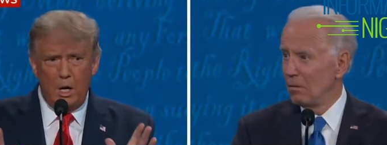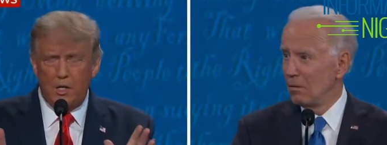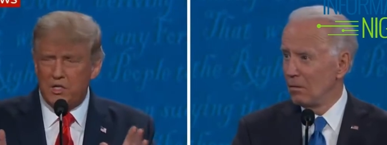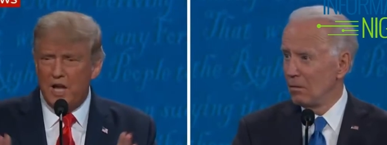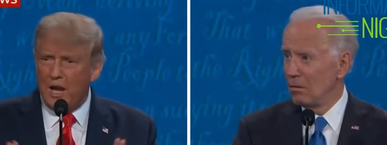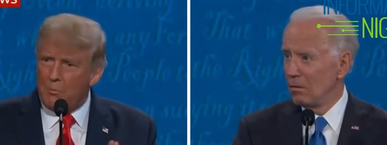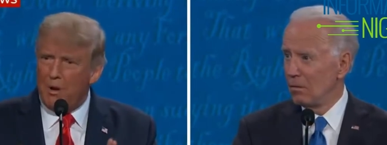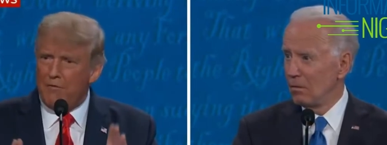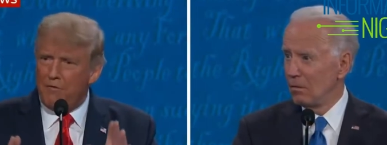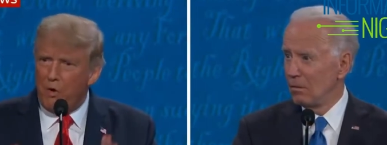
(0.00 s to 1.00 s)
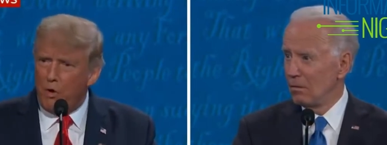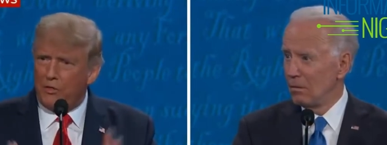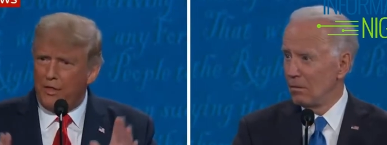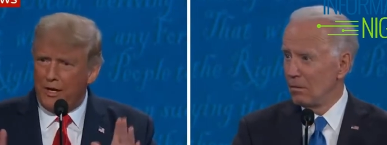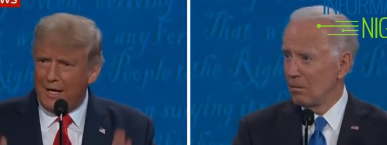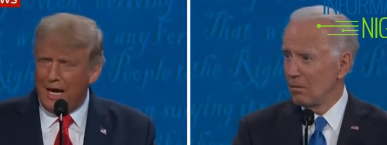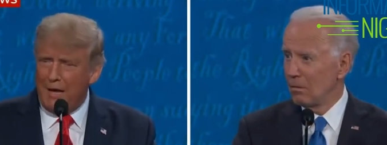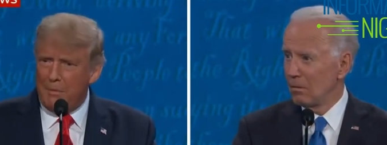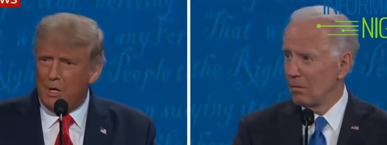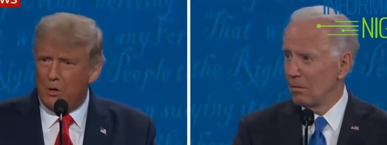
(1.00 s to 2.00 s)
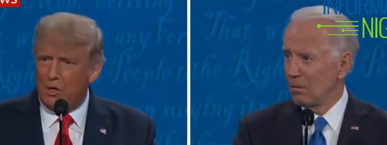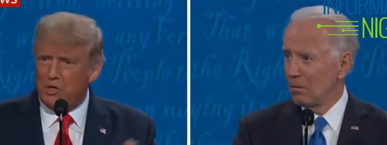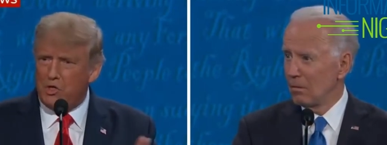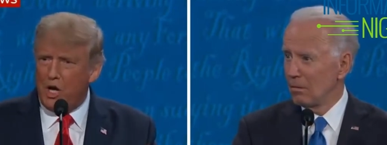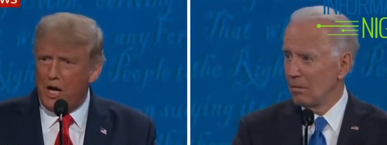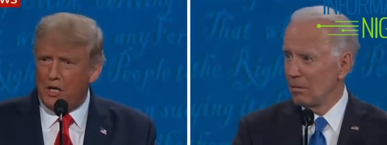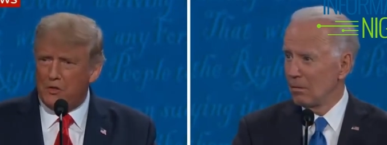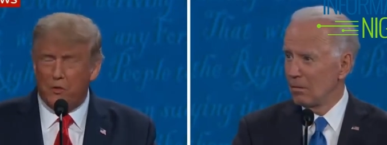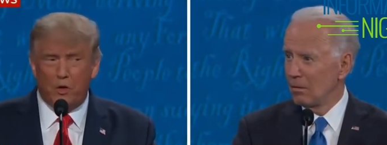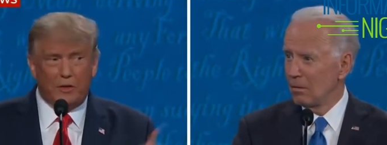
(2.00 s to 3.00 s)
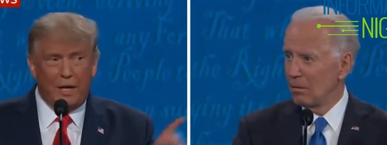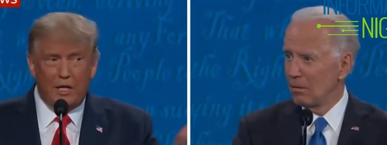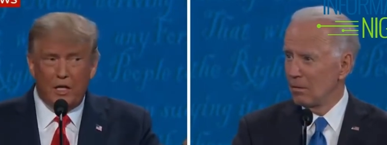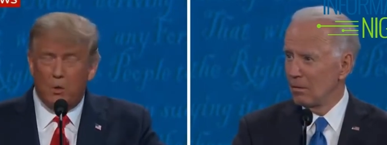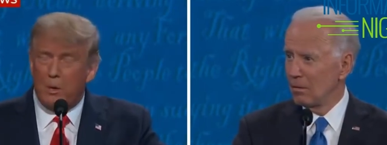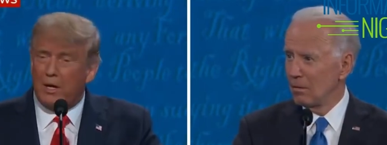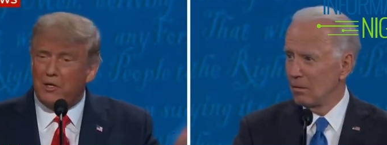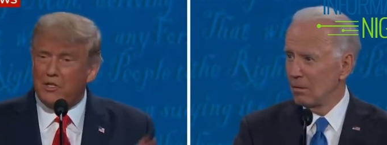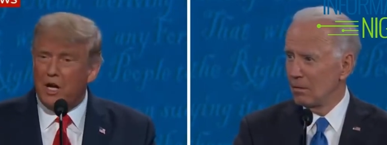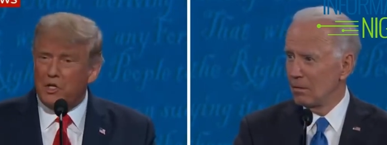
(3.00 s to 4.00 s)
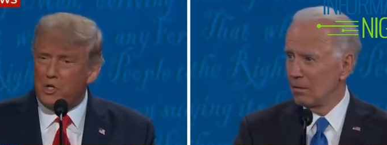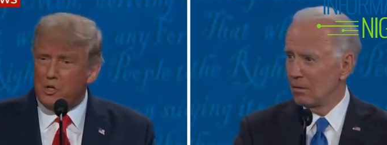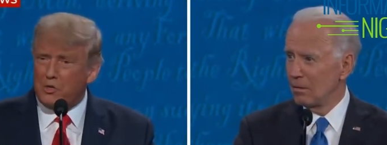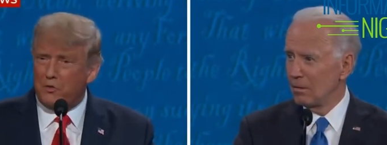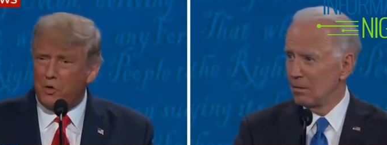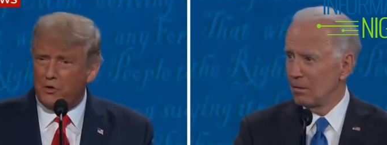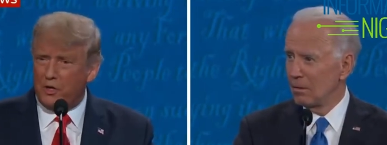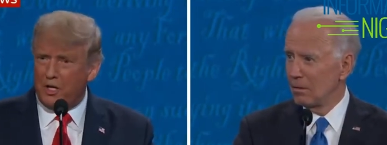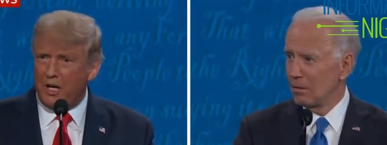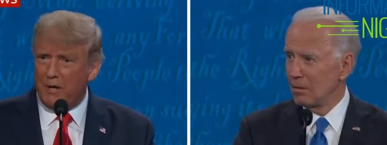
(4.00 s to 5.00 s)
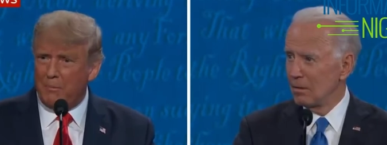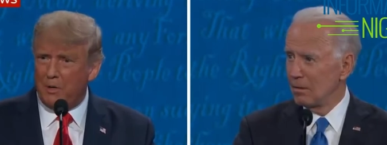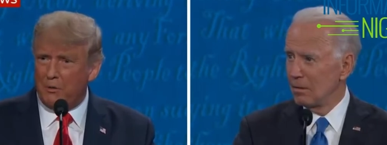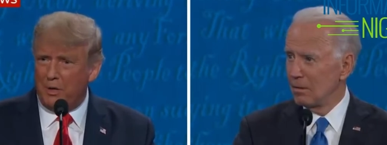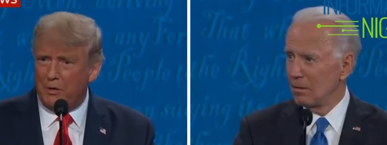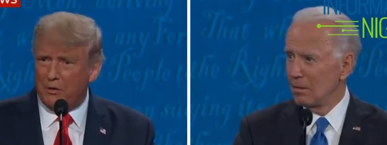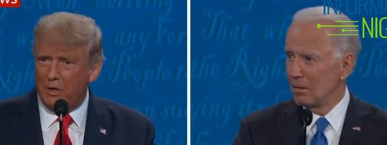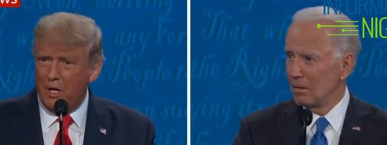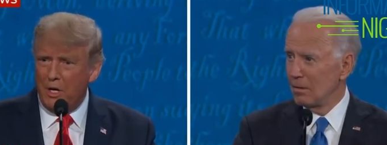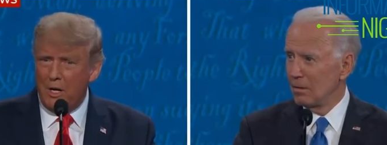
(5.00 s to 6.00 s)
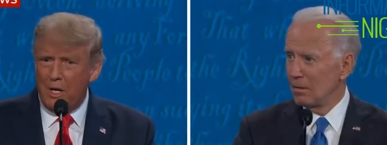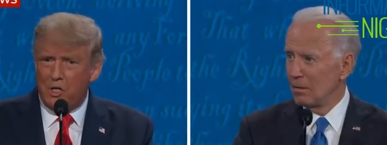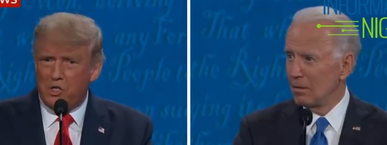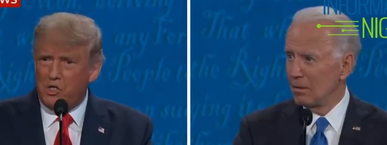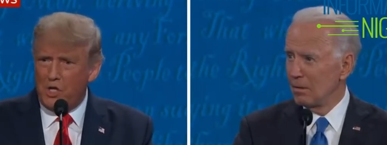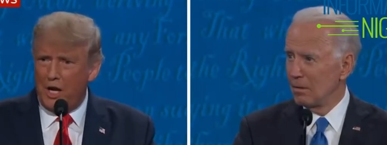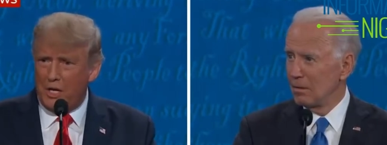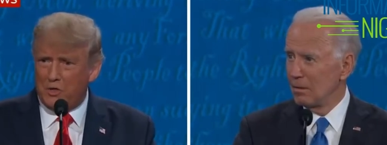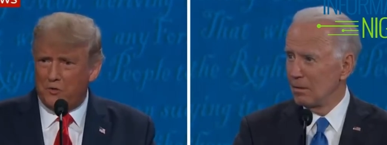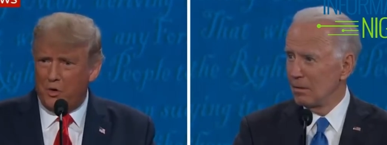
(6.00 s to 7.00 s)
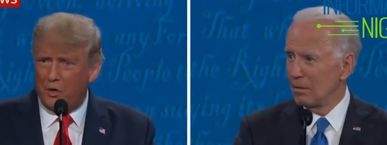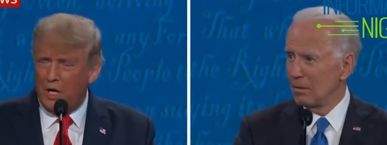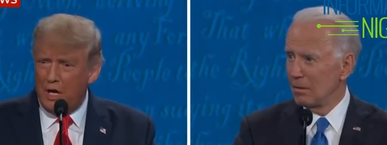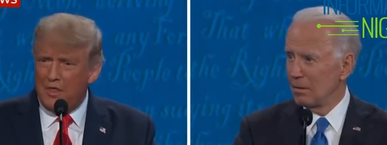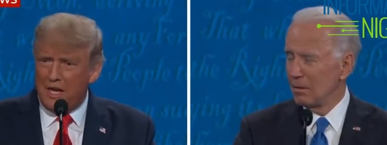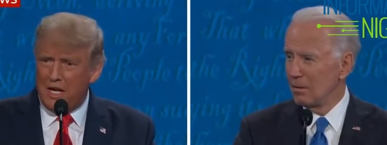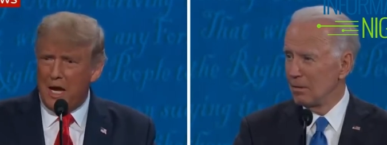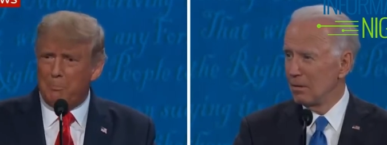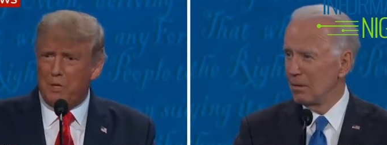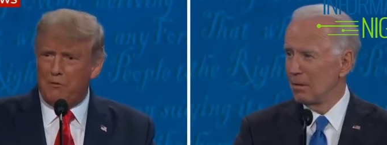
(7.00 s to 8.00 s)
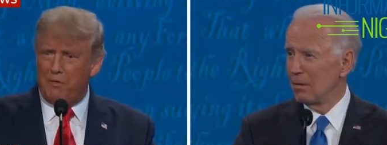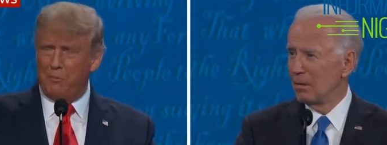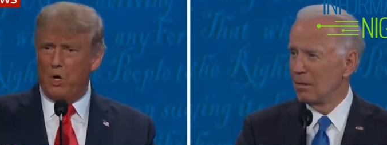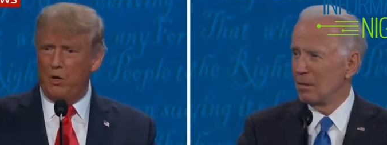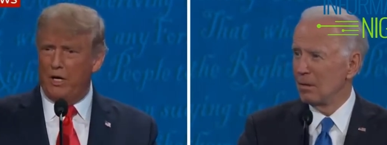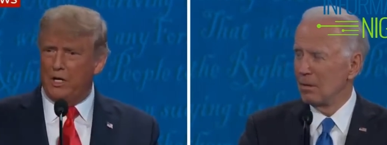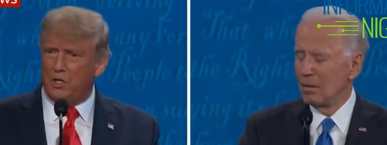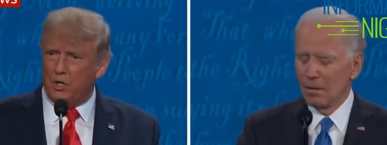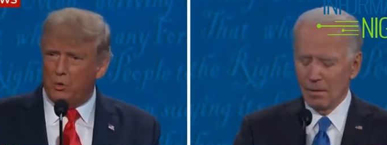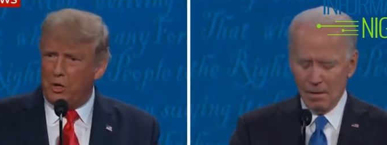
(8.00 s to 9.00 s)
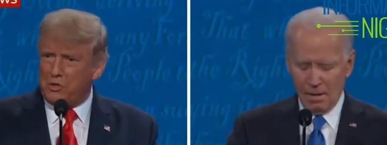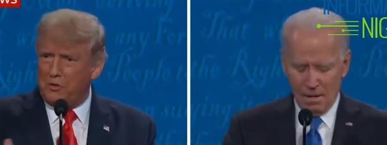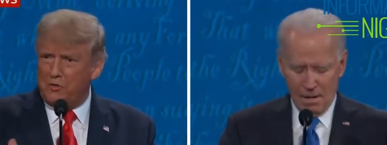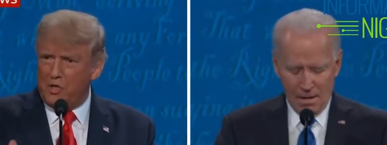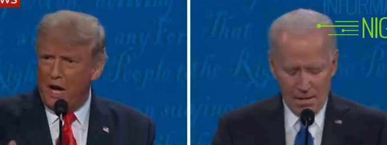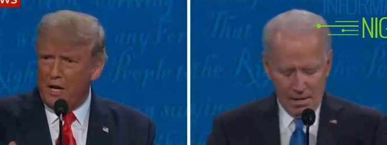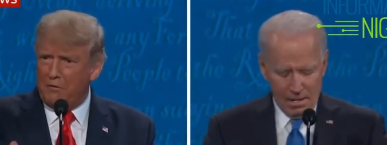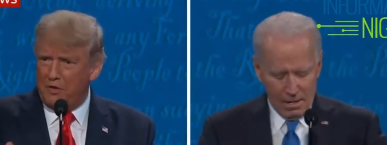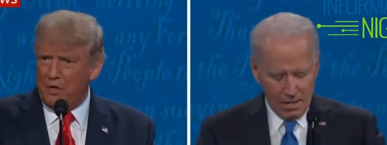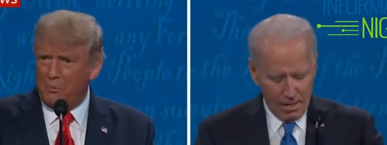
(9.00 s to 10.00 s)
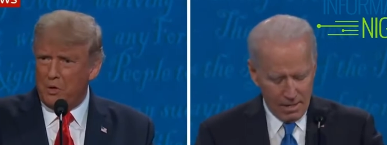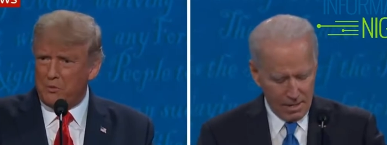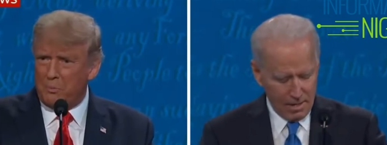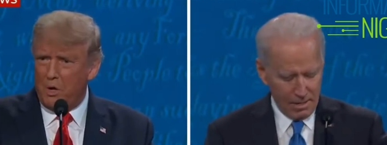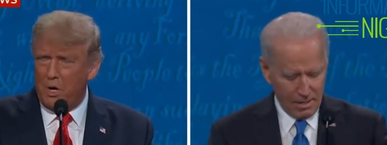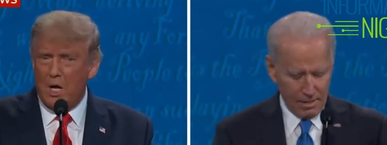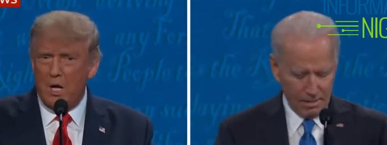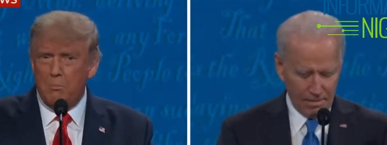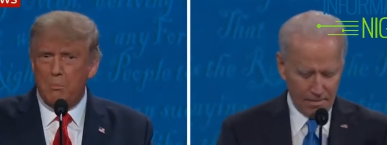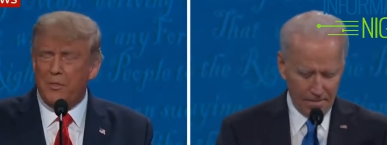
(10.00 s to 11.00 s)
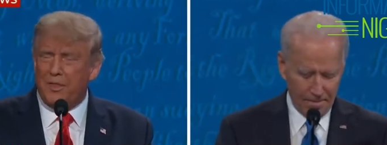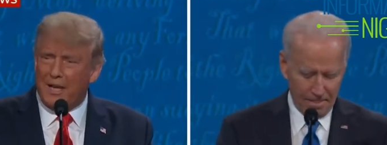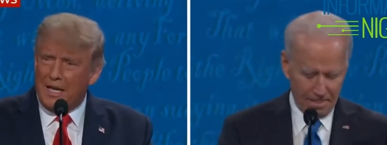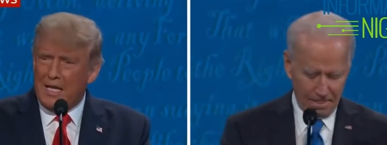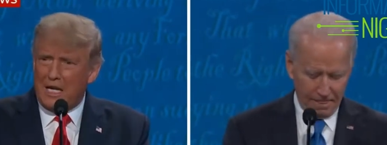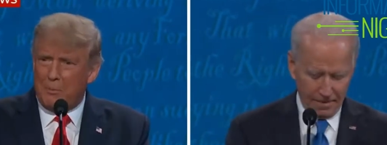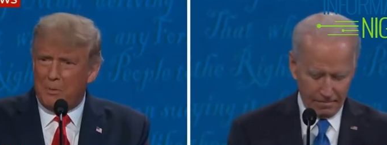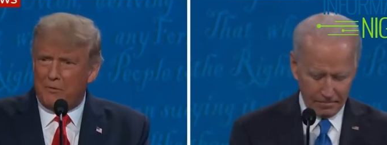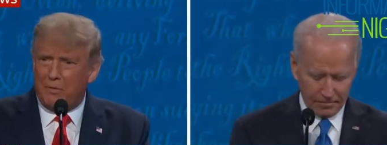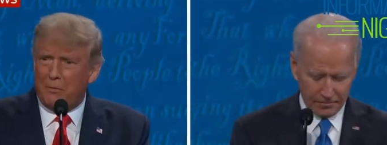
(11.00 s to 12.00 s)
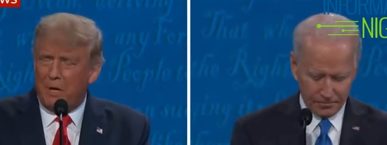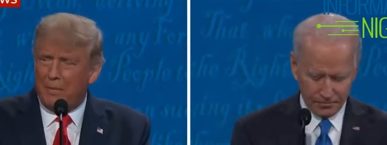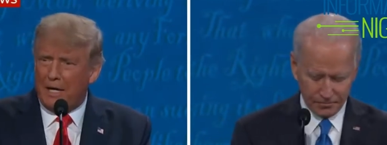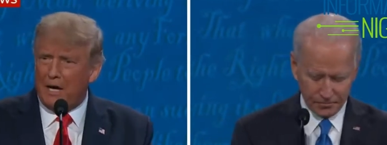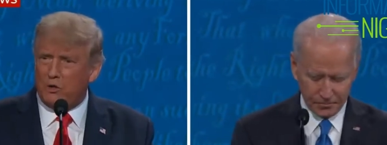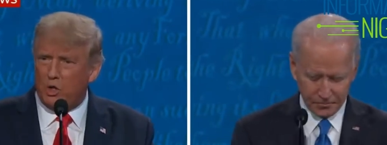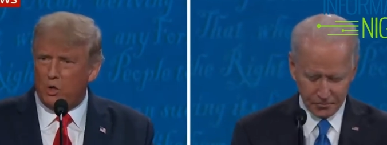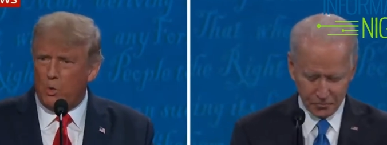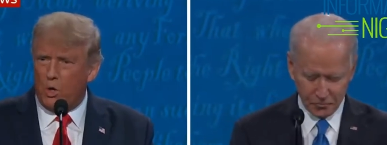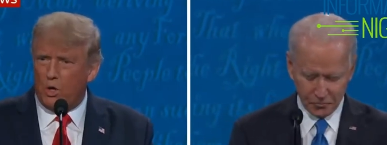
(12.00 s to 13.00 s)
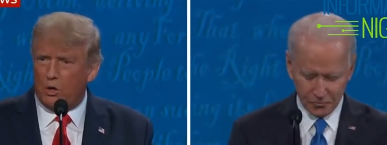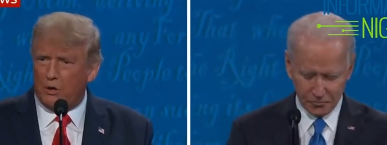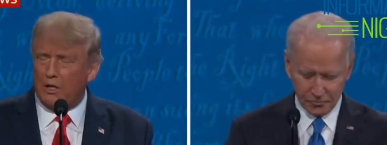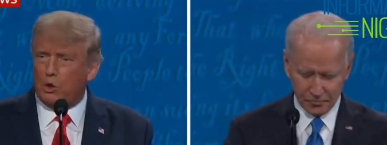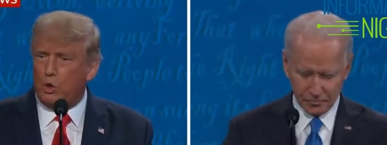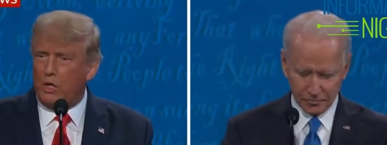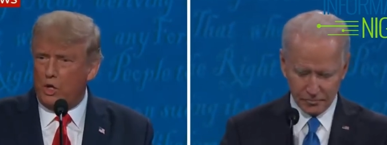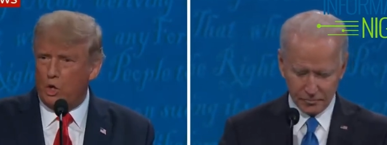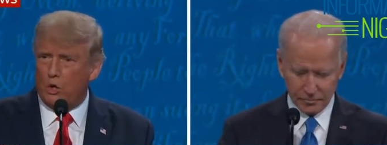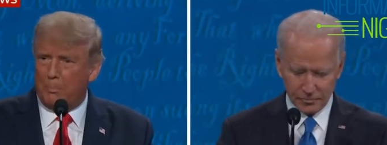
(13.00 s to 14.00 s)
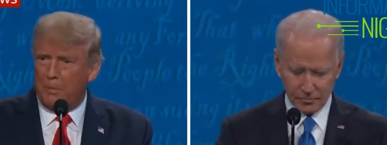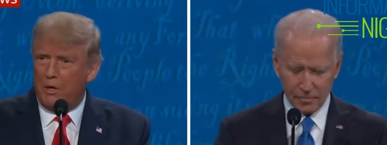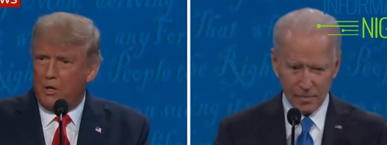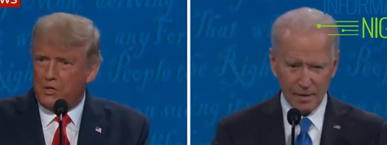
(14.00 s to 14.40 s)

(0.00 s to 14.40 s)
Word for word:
Speaker 1: It's not my fault that he came here, it's China's fault. And you know what? It's not Joe's fault that he came here either. It's China's fault. They kept it from going into the rest of China for the most part, but they didn't keep it from coming out to the world, including Europe and